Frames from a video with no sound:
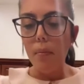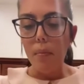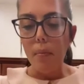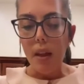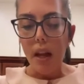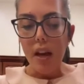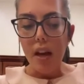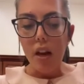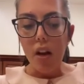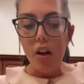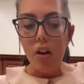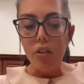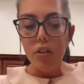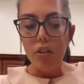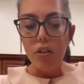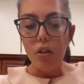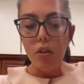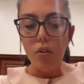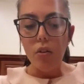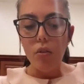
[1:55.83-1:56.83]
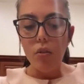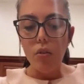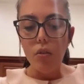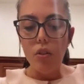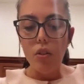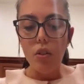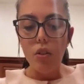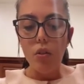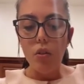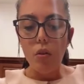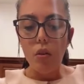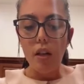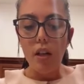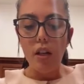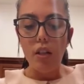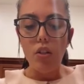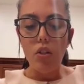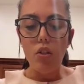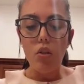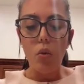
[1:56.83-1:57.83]
And I also do
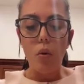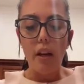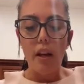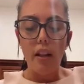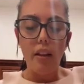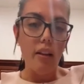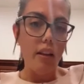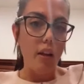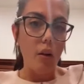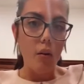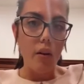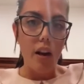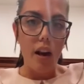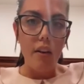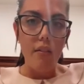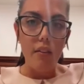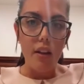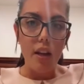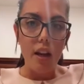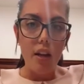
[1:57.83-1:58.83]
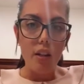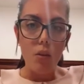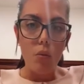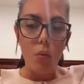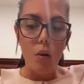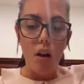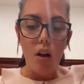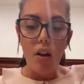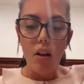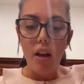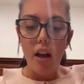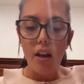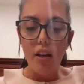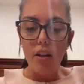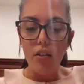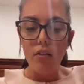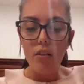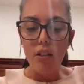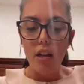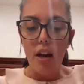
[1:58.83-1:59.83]
enjoy Liquid IV as well. I
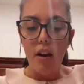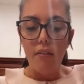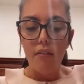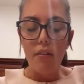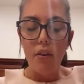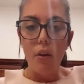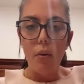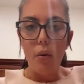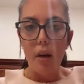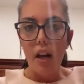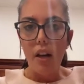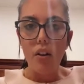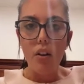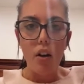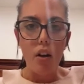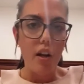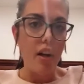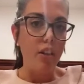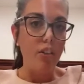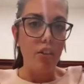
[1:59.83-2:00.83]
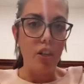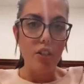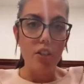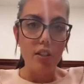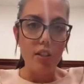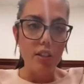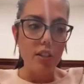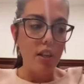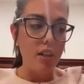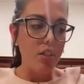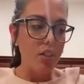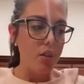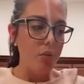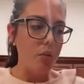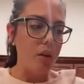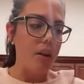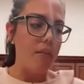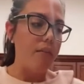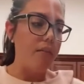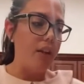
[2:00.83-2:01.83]
use that for what I call hydration station
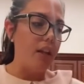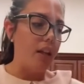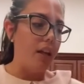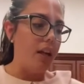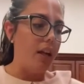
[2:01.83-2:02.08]
when I'm feeling